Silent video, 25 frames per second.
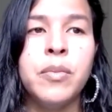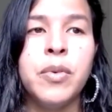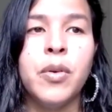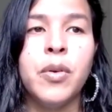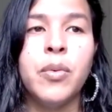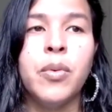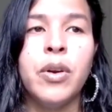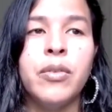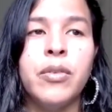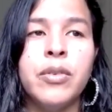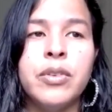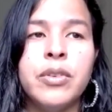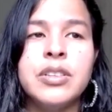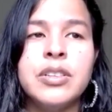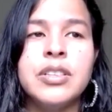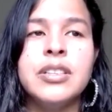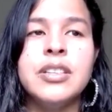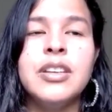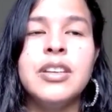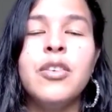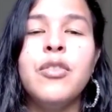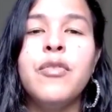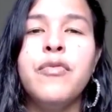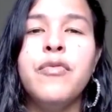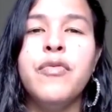but we're
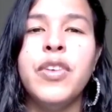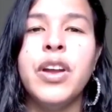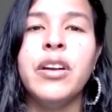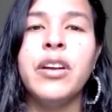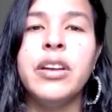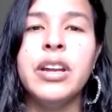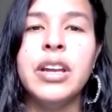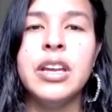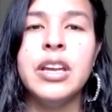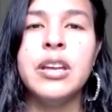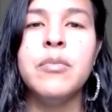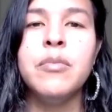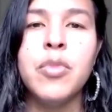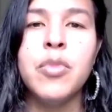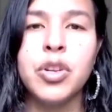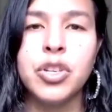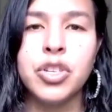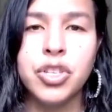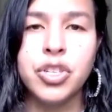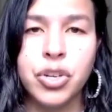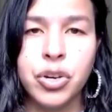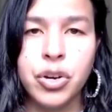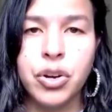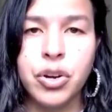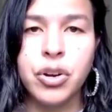still very
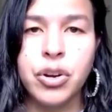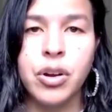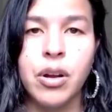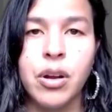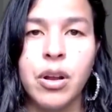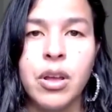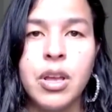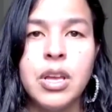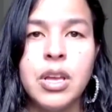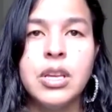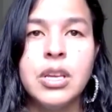immature,